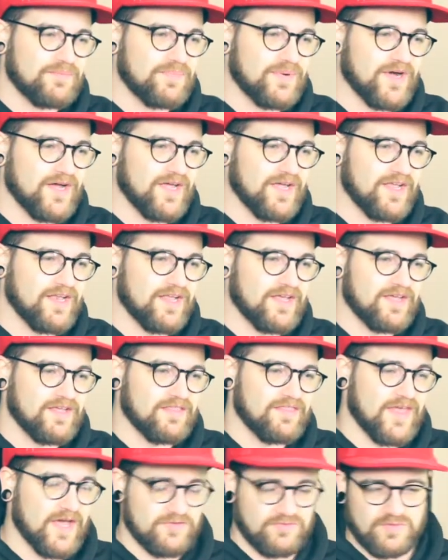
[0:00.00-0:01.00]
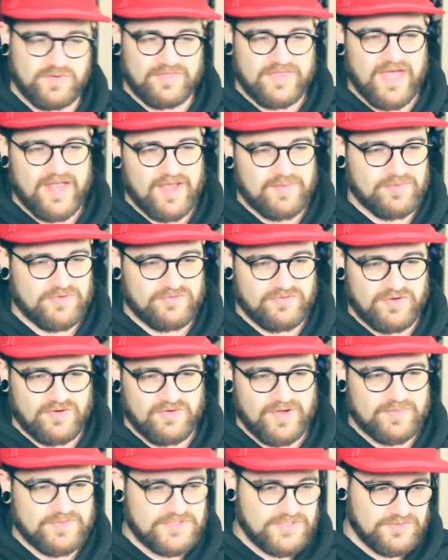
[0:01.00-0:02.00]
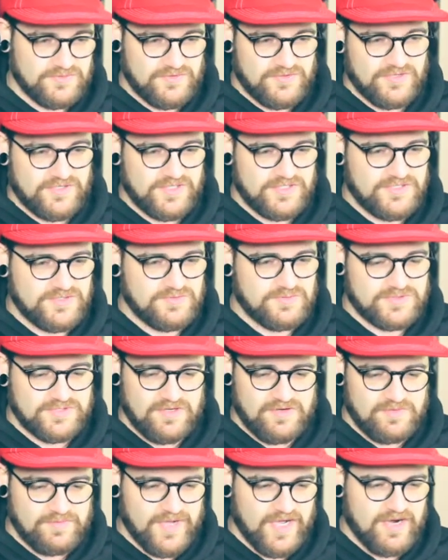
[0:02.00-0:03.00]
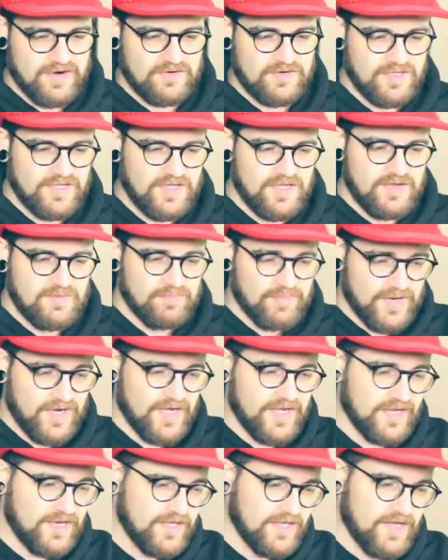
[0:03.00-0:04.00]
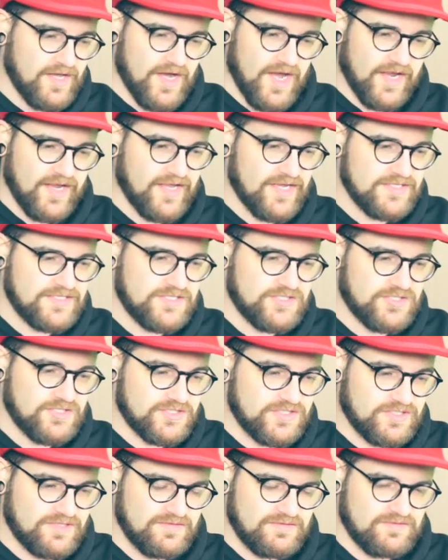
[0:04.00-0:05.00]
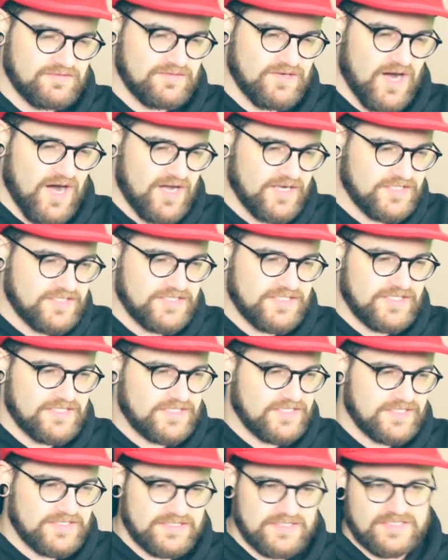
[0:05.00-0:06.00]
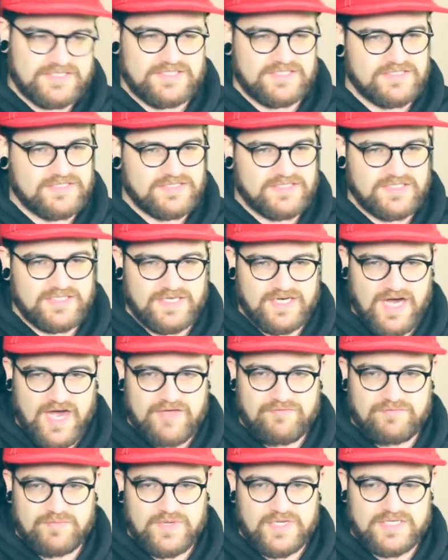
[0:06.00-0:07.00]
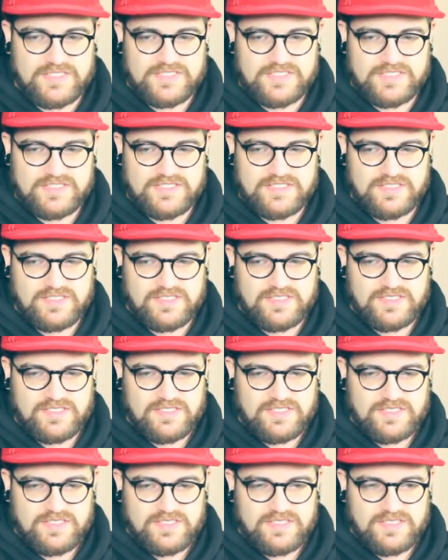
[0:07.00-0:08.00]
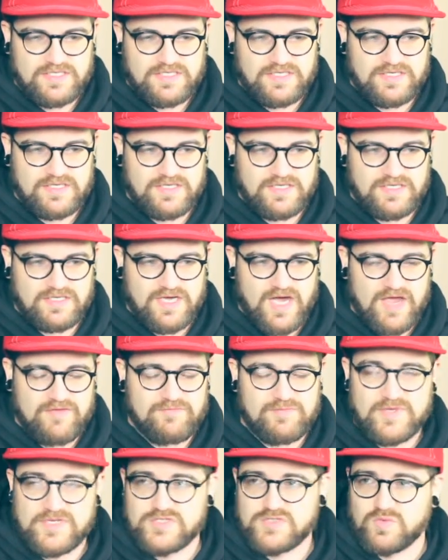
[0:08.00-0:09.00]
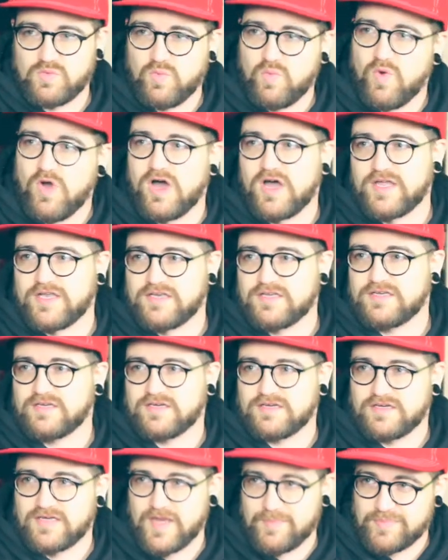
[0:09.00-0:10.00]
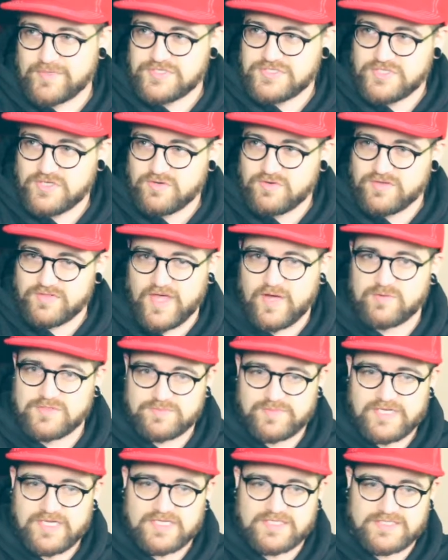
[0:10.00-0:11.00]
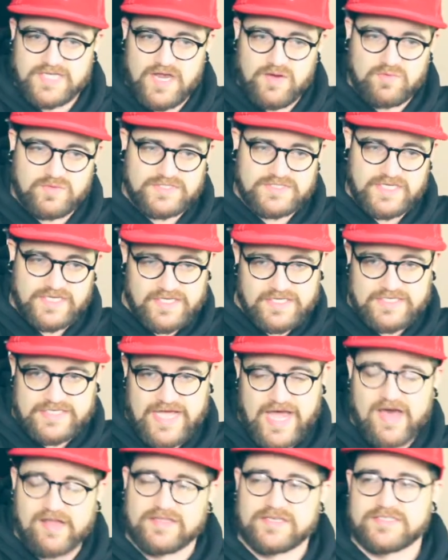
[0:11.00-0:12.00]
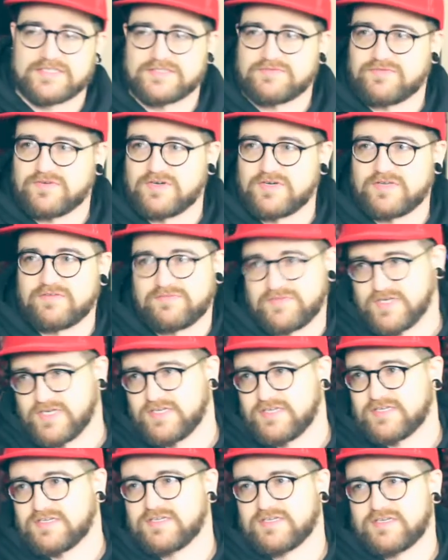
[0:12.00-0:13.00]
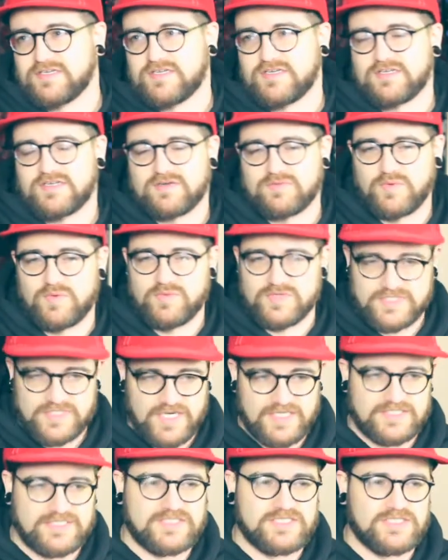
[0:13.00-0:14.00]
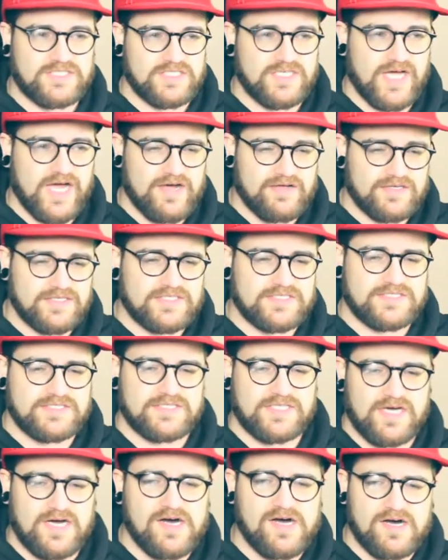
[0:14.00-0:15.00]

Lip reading: but that's what that episode 32 was all about. But I guess just honestly, it's consistency. I've missed 1 episode, and that was because I was in Dallas for an event. We went to SCG Dallas.